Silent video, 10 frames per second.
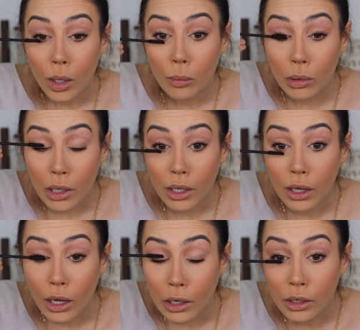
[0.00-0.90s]
but it
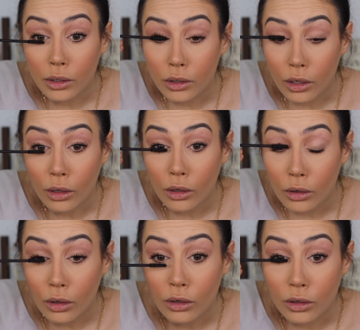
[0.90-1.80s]
kind
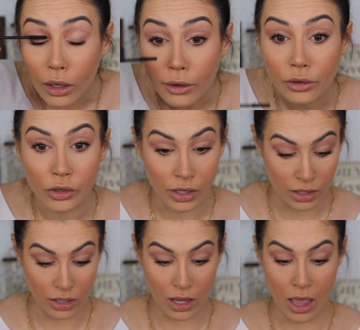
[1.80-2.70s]
of does
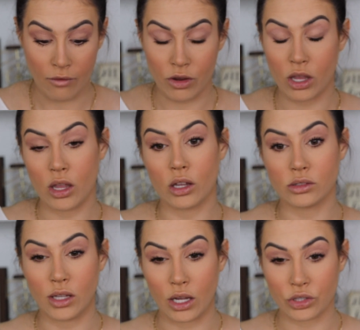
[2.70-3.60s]
create like a heavy
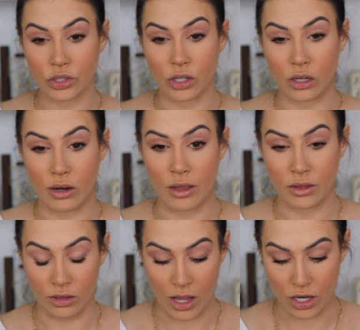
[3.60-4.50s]
texture
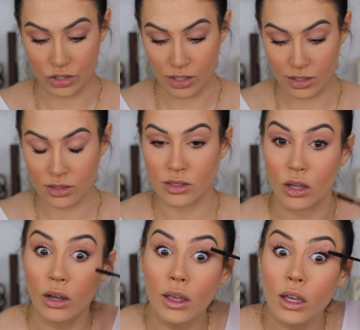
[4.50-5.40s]
around the lashes.
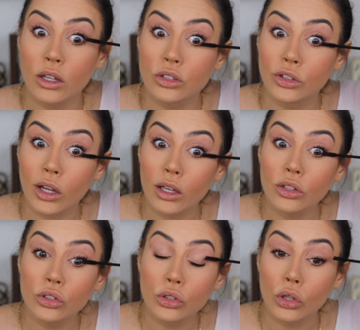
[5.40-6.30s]
So
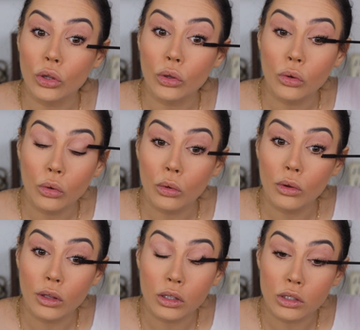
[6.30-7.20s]
just to
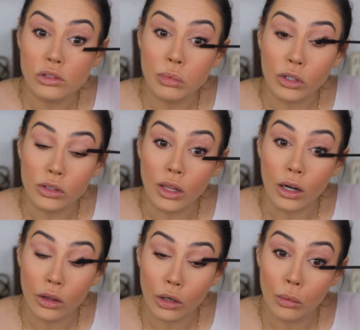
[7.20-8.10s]
like disperse
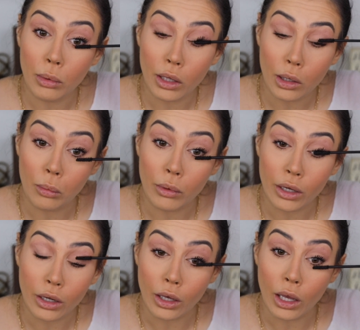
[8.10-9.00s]
that a little bit and
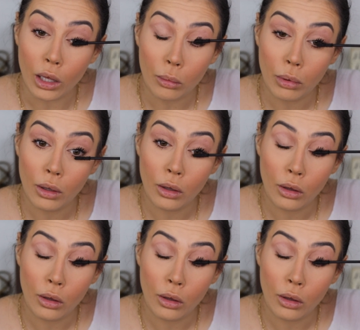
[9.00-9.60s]
break it up,